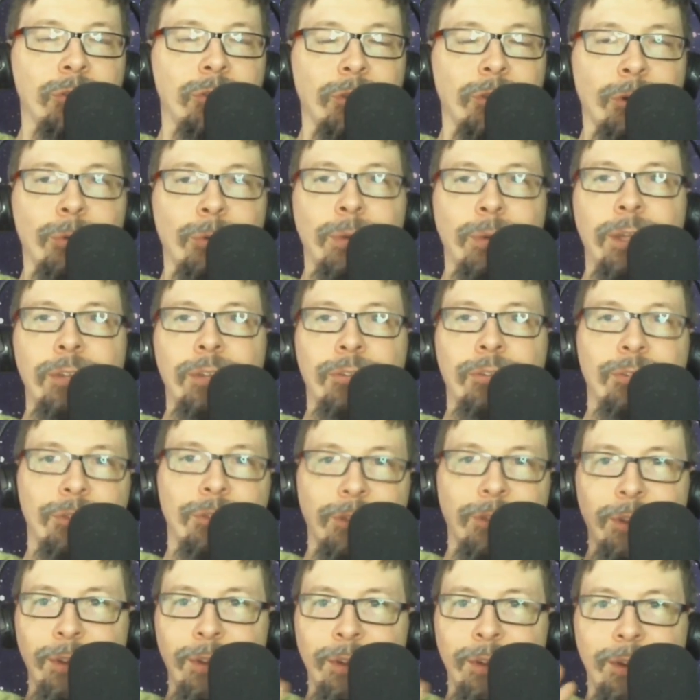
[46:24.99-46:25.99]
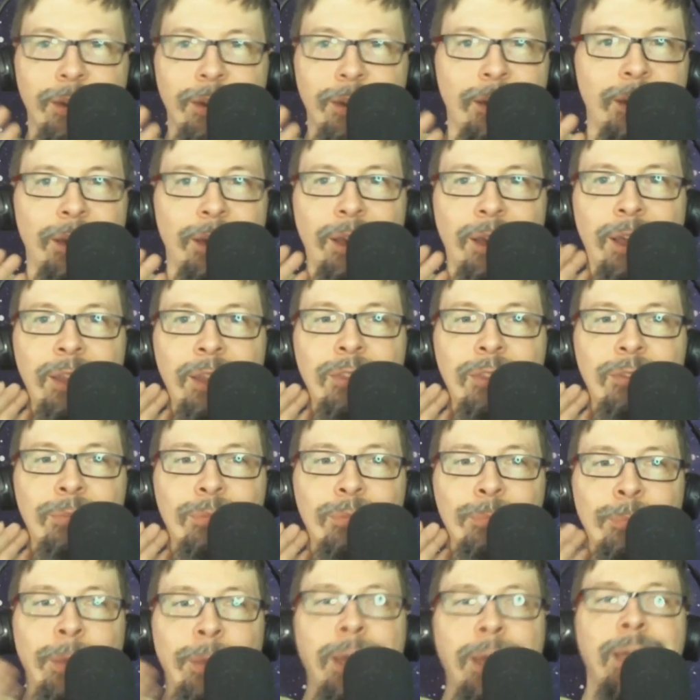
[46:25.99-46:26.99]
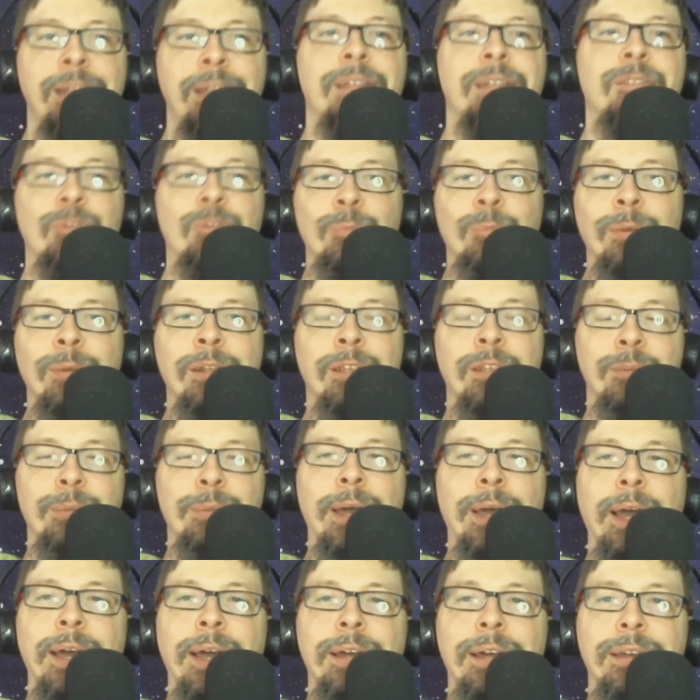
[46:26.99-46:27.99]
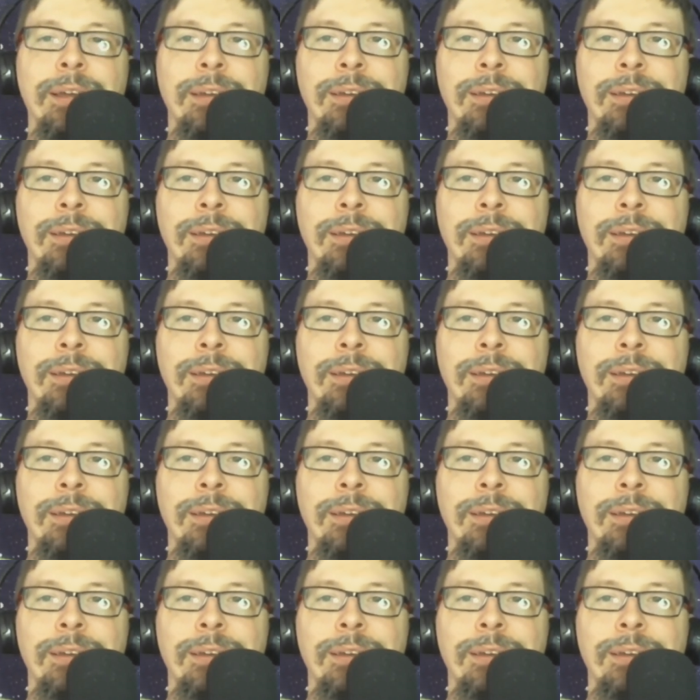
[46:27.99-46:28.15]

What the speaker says: So it's made its money back,